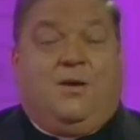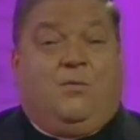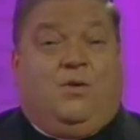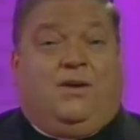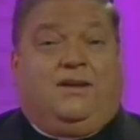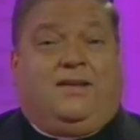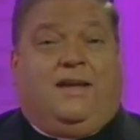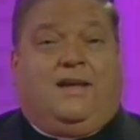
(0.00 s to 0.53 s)
We're
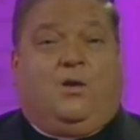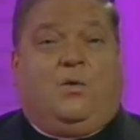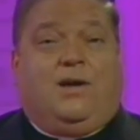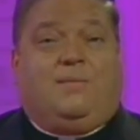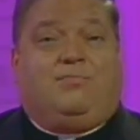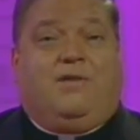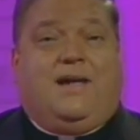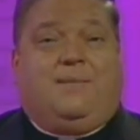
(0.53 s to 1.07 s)
going to take a
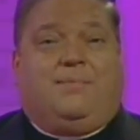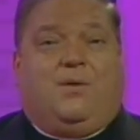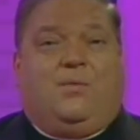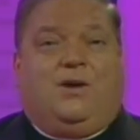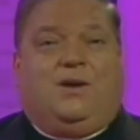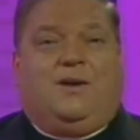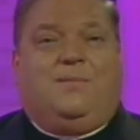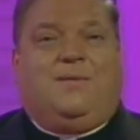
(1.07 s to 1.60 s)
quick break, but
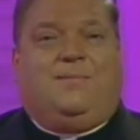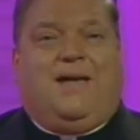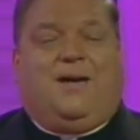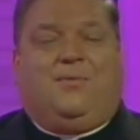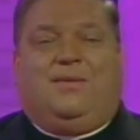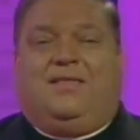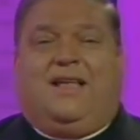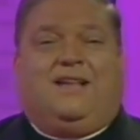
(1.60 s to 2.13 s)
we're going to be
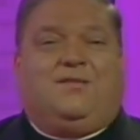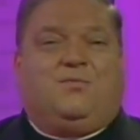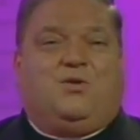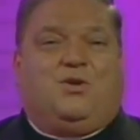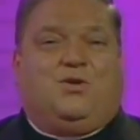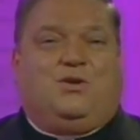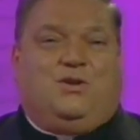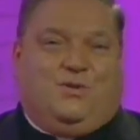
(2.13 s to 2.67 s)
back with lots more
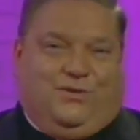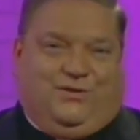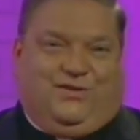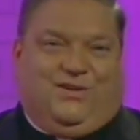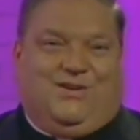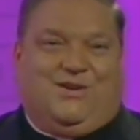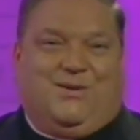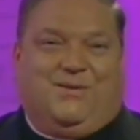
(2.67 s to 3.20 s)
good news, so
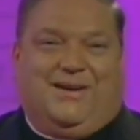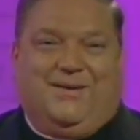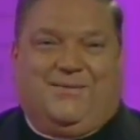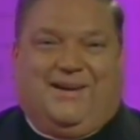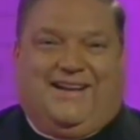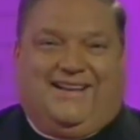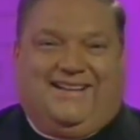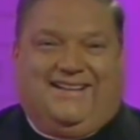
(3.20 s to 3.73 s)
don't go
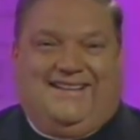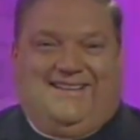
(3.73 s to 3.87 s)
anywhere.